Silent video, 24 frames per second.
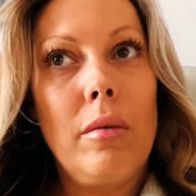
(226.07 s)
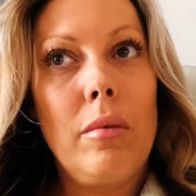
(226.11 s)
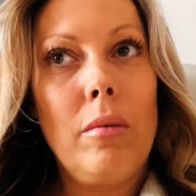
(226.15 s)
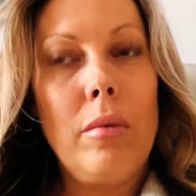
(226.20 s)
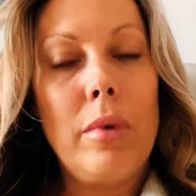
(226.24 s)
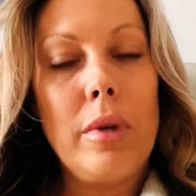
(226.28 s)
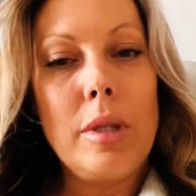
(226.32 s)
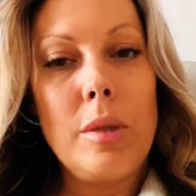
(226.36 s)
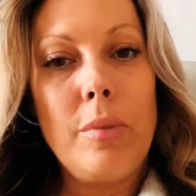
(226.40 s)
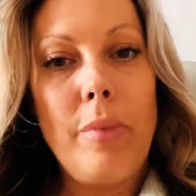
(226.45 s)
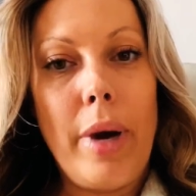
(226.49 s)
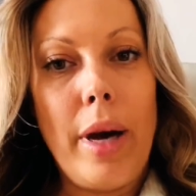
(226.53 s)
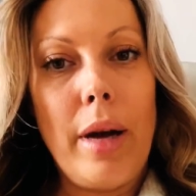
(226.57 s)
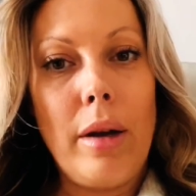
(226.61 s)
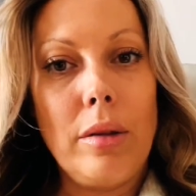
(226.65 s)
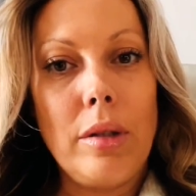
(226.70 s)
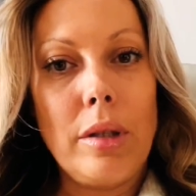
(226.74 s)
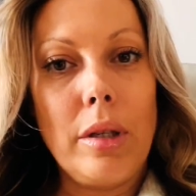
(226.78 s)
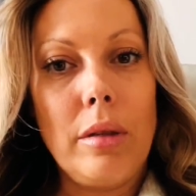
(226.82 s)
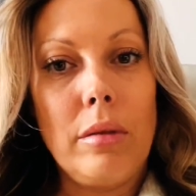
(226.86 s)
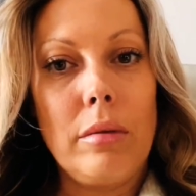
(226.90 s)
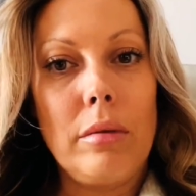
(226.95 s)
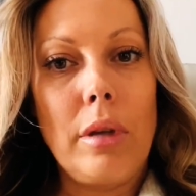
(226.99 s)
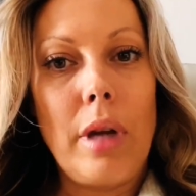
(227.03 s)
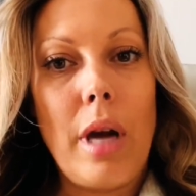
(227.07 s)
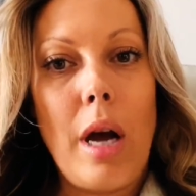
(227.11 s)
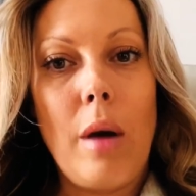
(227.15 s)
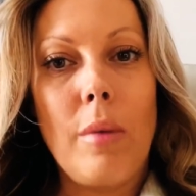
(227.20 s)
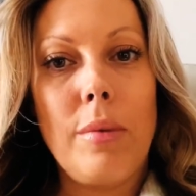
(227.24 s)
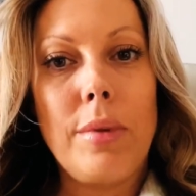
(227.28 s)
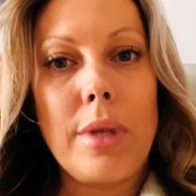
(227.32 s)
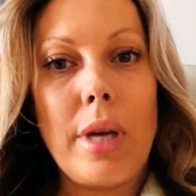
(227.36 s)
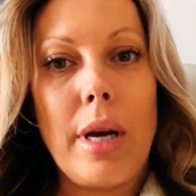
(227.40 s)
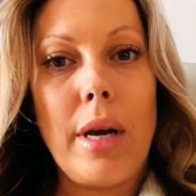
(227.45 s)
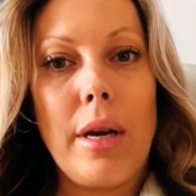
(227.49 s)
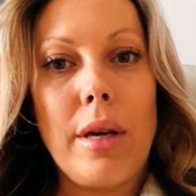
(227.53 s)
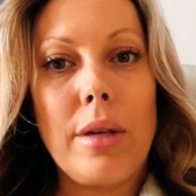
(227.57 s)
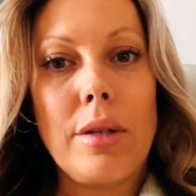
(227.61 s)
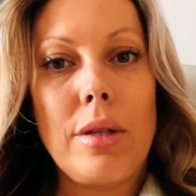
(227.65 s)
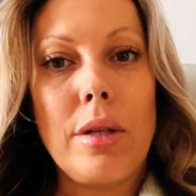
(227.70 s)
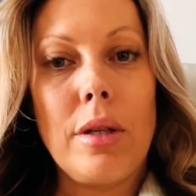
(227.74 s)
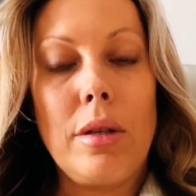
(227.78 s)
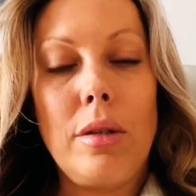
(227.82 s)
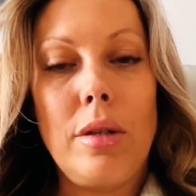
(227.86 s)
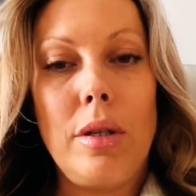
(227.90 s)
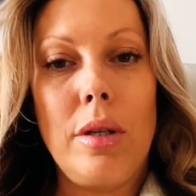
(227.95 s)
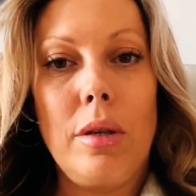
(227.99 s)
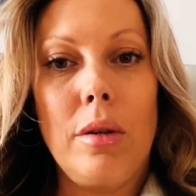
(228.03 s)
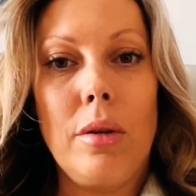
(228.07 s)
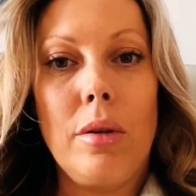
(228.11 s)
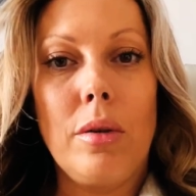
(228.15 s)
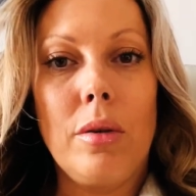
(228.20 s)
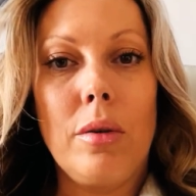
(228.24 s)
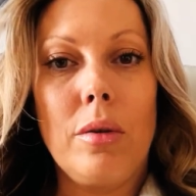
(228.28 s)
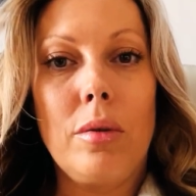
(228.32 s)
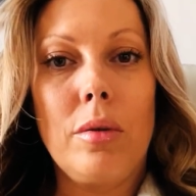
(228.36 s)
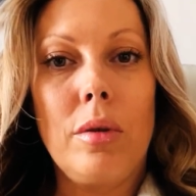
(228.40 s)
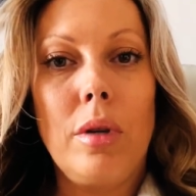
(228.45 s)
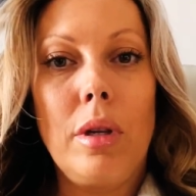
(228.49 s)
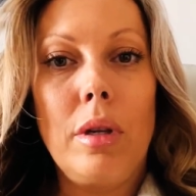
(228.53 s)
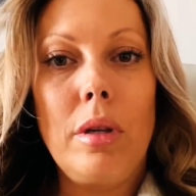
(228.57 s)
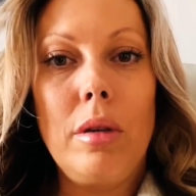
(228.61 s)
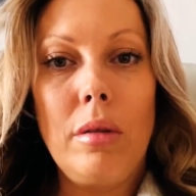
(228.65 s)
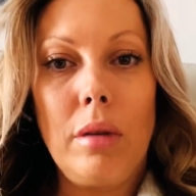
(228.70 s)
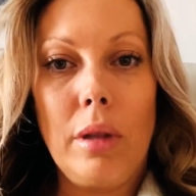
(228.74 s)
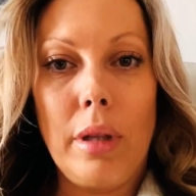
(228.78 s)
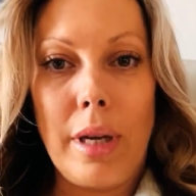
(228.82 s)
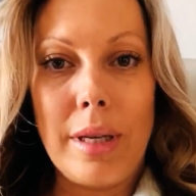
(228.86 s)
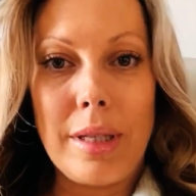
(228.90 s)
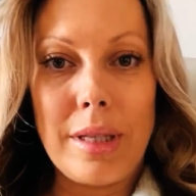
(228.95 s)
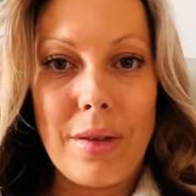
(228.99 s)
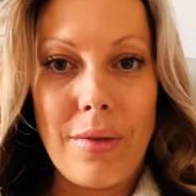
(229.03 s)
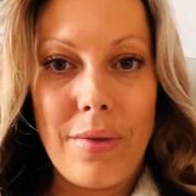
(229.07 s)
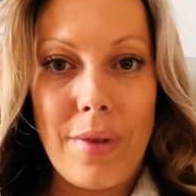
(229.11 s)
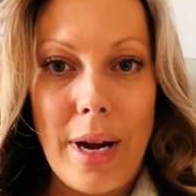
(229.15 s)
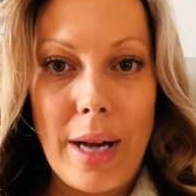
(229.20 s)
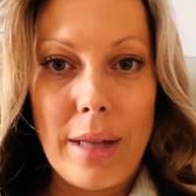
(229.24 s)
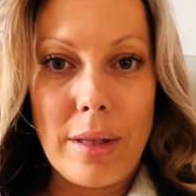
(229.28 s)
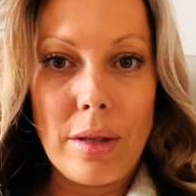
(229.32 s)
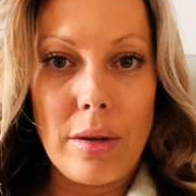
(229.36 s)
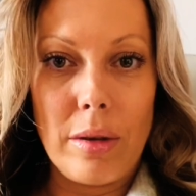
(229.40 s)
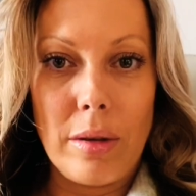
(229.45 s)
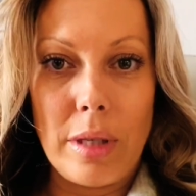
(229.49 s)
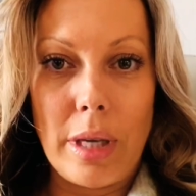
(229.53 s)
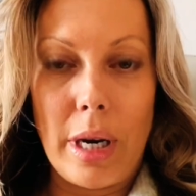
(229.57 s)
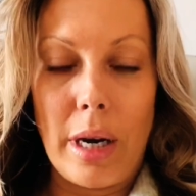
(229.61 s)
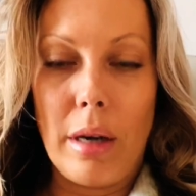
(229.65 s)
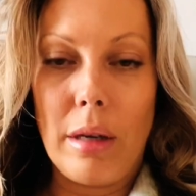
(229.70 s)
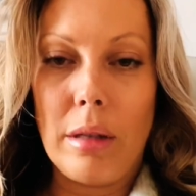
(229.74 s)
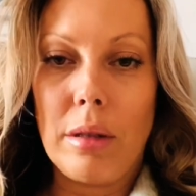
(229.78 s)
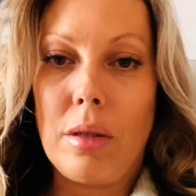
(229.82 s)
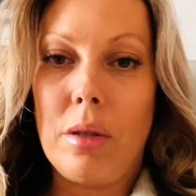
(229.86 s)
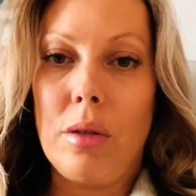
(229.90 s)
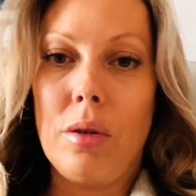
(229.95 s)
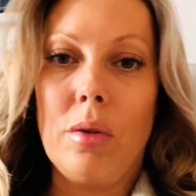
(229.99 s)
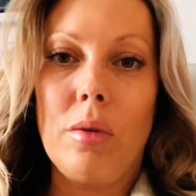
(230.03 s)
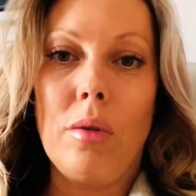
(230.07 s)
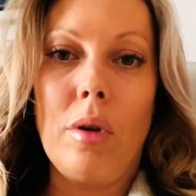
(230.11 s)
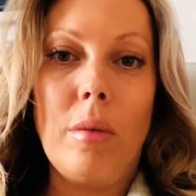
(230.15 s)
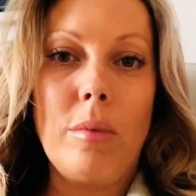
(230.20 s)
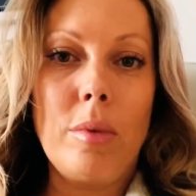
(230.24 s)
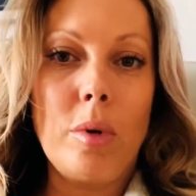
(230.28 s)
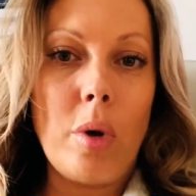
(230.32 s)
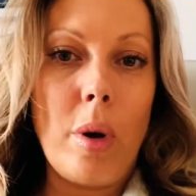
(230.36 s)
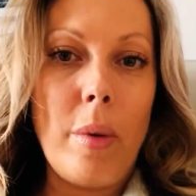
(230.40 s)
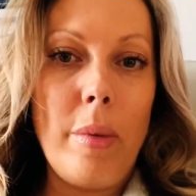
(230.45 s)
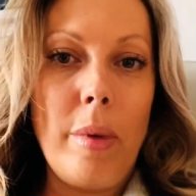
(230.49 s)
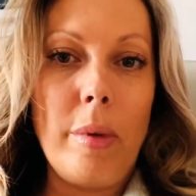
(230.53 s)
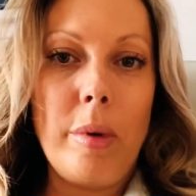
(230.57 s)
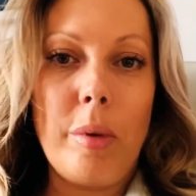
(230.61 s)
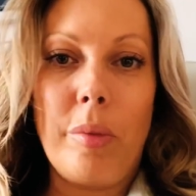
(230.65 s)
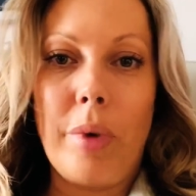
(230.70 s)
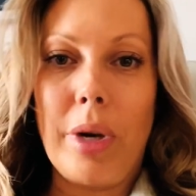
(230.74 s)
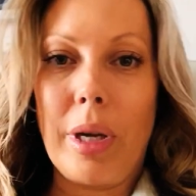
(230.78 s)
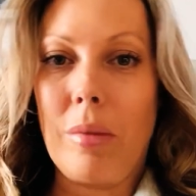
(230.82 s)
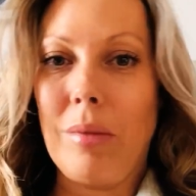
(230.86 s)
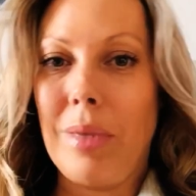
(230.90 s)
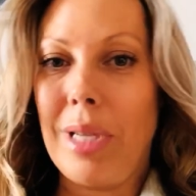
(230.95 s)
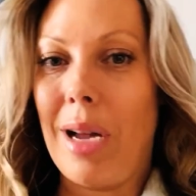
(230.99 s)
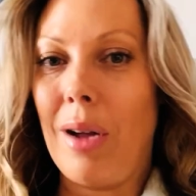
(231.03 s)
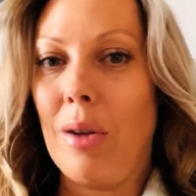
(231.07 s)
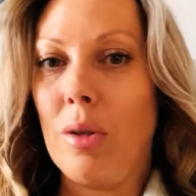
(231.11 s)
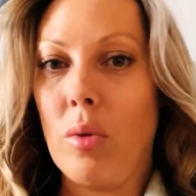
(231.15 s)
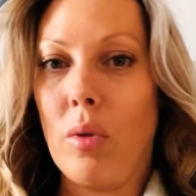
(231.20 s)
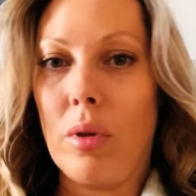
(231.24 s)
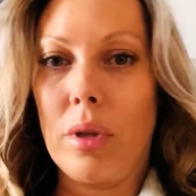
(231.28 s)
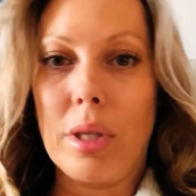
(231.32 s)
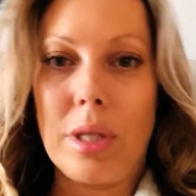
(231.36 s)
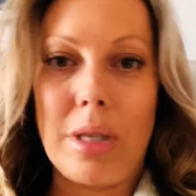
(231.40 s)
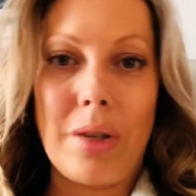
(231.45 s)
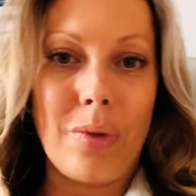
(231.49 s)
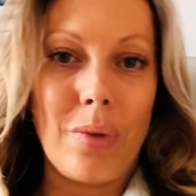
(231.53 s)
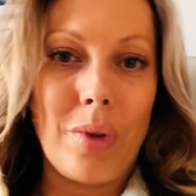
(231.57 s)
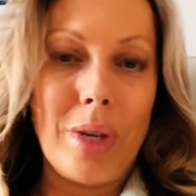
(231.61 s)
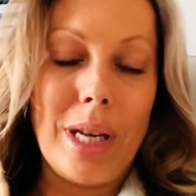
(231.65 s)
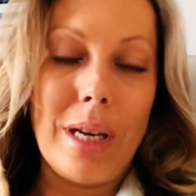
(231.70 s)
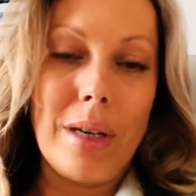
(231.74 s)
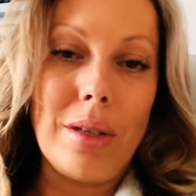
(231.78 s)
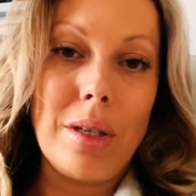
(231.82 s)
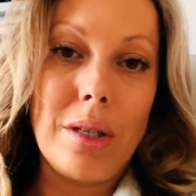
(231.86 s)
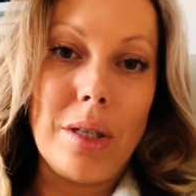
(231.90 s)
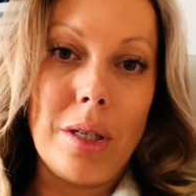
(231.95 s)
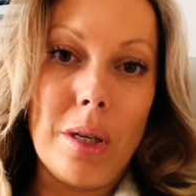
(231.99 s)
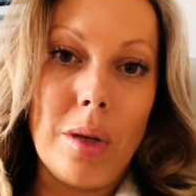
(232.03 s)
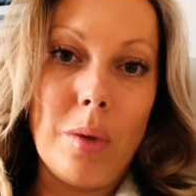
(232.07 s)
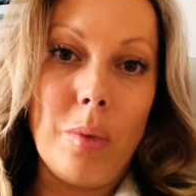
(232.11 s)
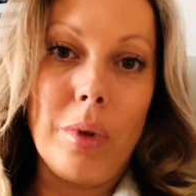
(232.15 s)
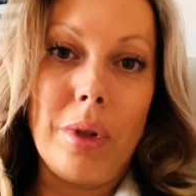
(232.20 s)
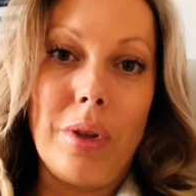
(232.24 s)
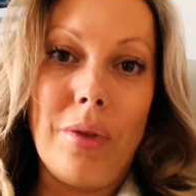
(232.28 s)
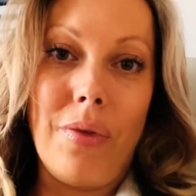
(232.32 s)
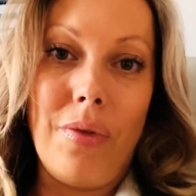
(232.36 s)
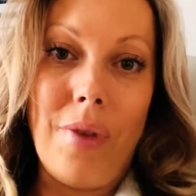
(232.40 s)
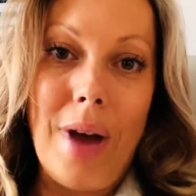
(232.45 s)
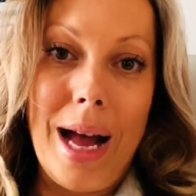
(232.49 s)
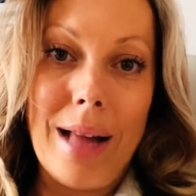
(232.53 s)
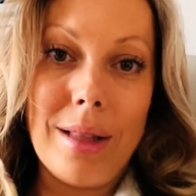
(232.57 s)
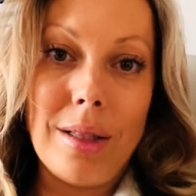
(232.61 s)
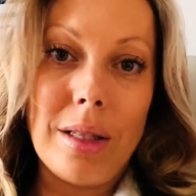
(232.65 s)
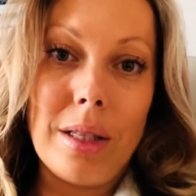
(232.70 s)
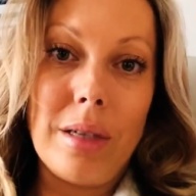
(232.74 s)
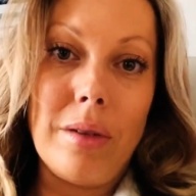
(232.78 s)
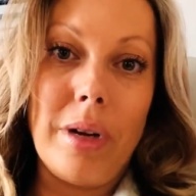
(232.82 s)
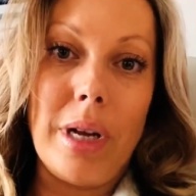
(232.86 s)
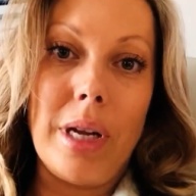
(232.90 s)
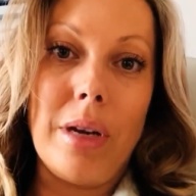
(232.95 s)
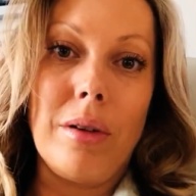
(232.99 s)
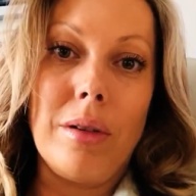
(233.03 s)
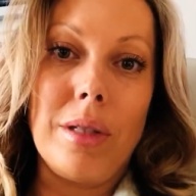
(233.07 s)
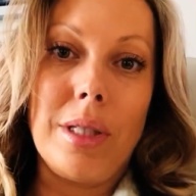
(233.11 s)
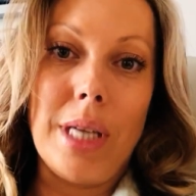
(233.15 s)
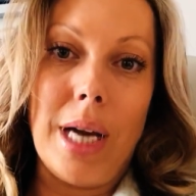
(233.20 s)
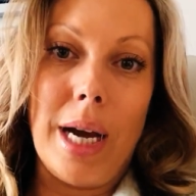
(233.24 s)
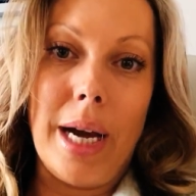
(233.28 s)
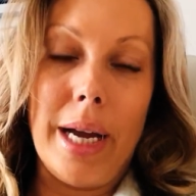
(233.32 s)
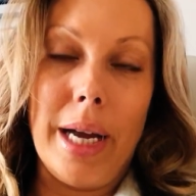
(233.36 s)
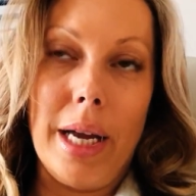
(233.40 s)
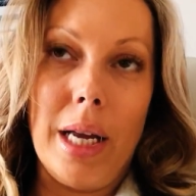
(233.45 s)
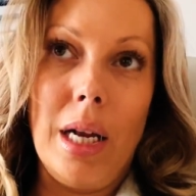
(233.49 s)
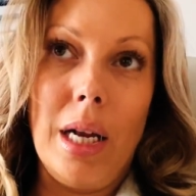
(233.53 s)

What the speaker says: What does bile do? It helps us to utilize the fats in our diet, to absorb them, to break them down, do all the stuff we need to do with the fats that are in our diet.